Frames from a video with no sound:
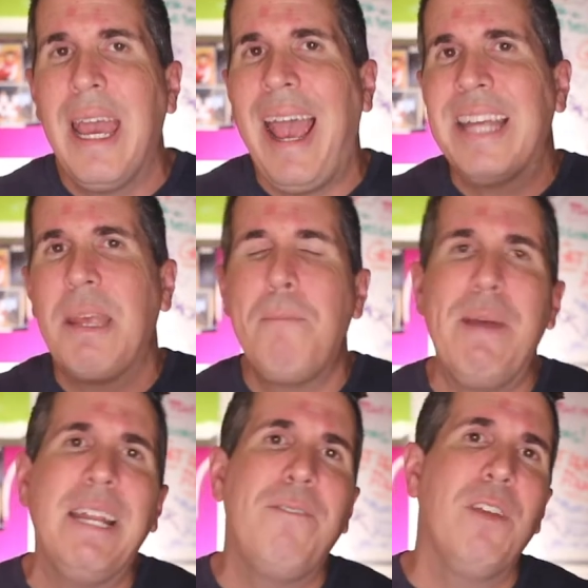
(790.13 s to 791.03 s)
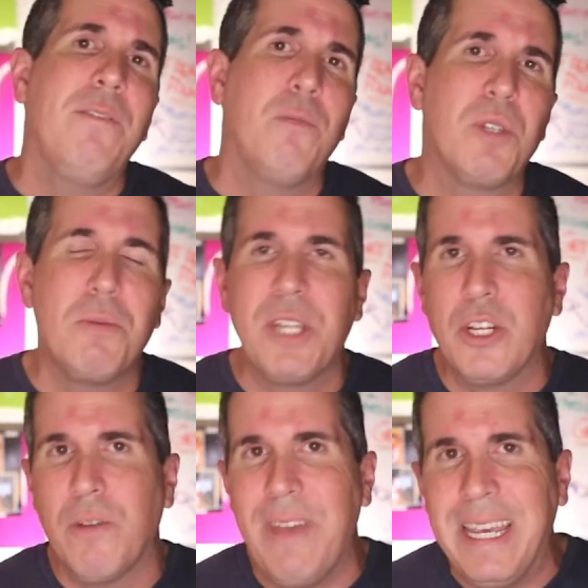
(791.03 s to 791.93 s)
as it benefited from
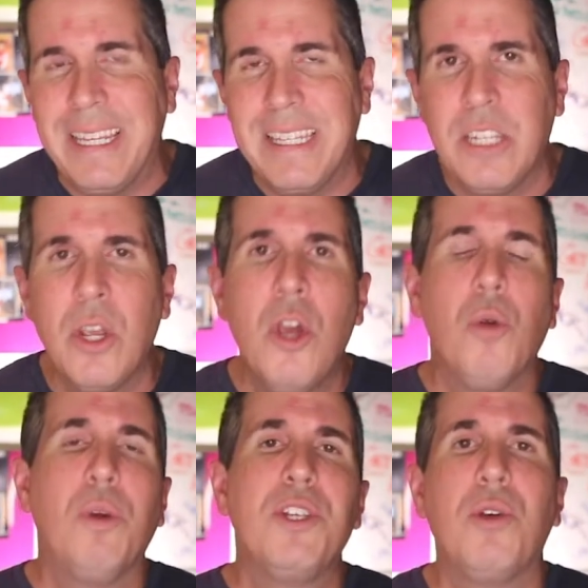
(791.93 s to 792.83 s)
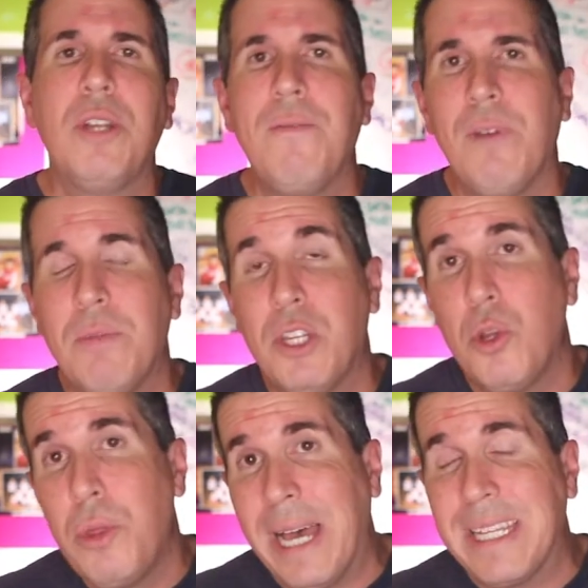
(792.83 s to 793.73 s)
substantial vacancies resulting from the
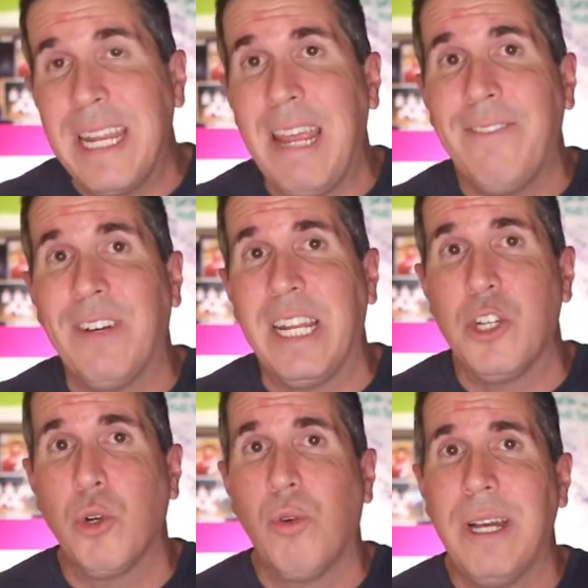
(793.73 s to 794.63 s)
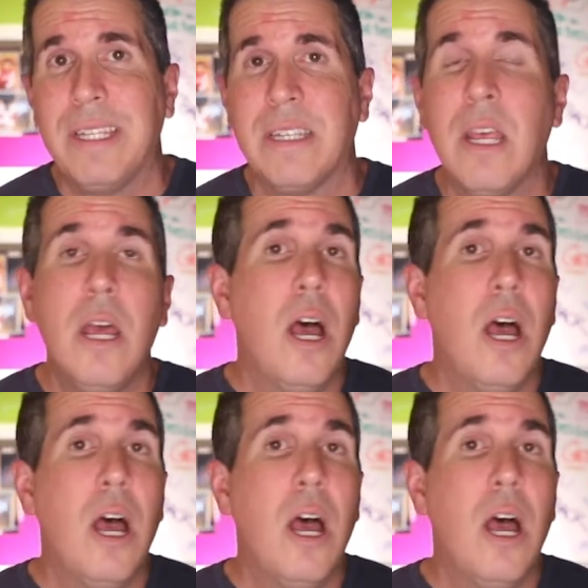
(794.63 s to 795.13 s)
2008 financial crisis,